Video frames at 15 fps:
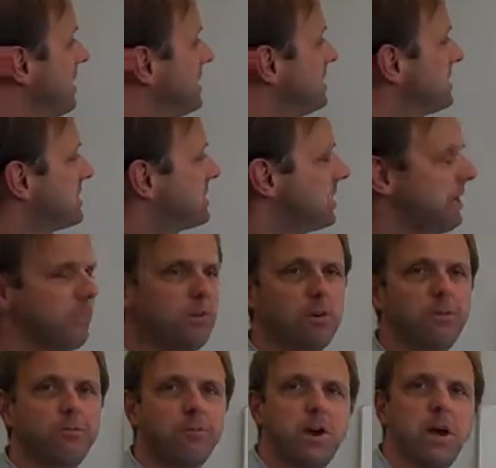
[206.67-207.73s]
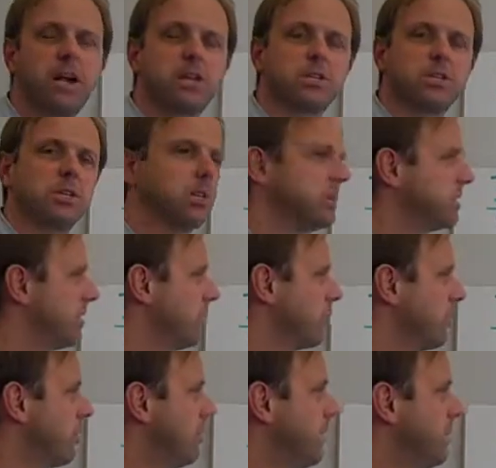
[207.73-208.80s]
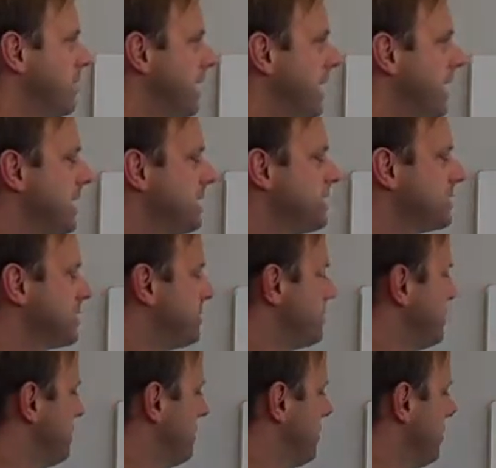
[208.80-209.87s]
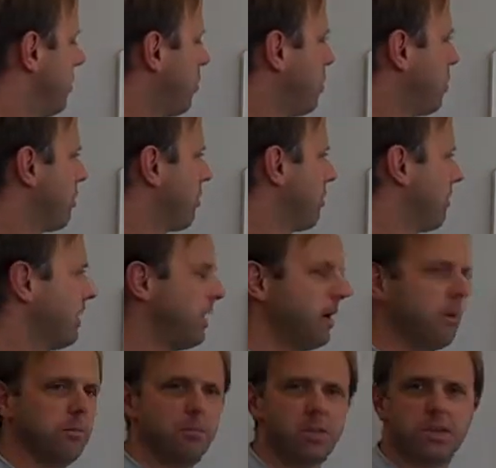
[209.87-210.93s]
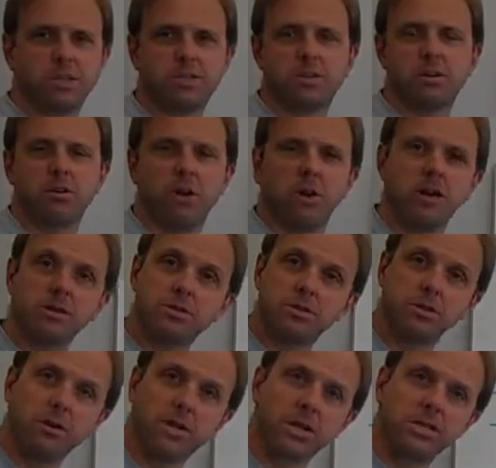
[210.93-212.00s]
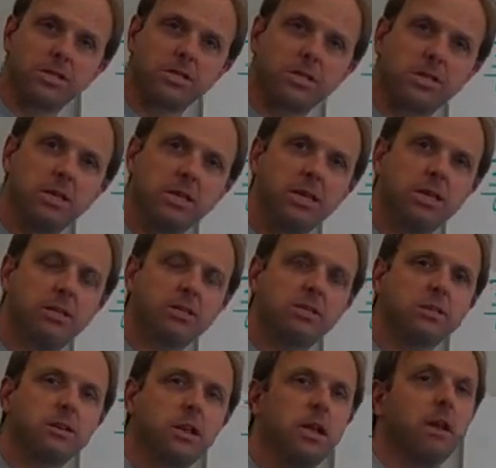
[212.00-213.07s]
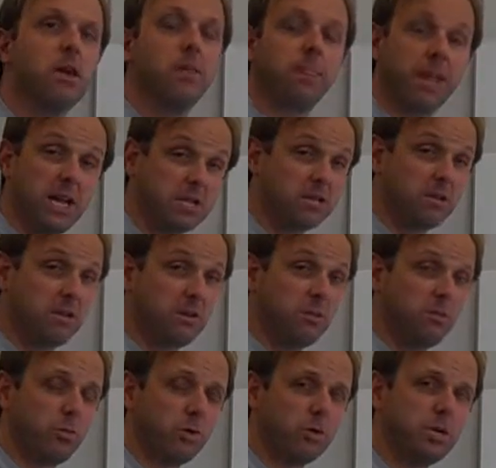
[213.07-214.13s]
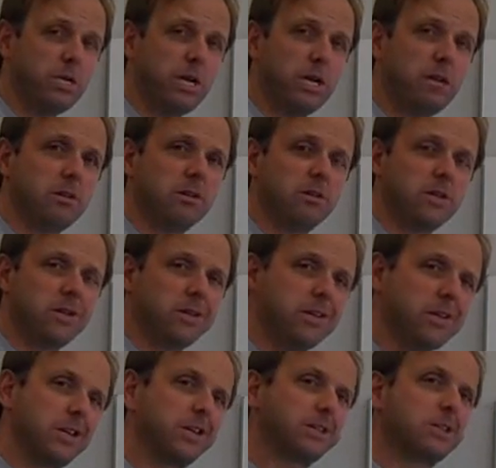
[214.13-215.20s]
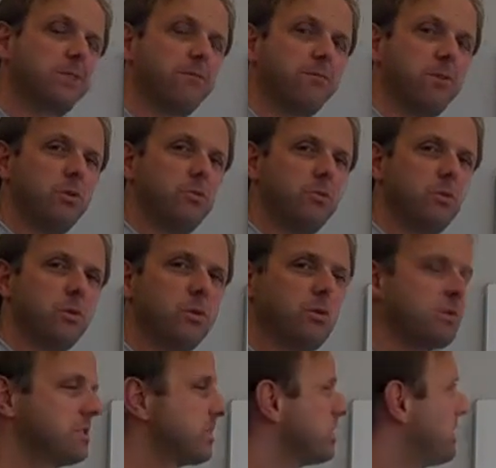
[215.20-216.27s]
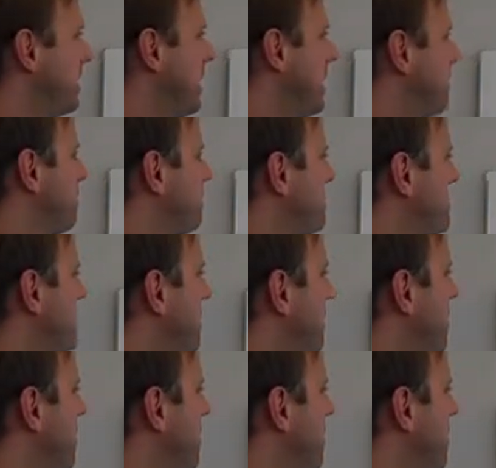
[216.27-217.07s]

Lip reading: several fractions and we're going to be asked to order them least to greatest or greatest to least? That's a little more challenging. It takes a few more steps.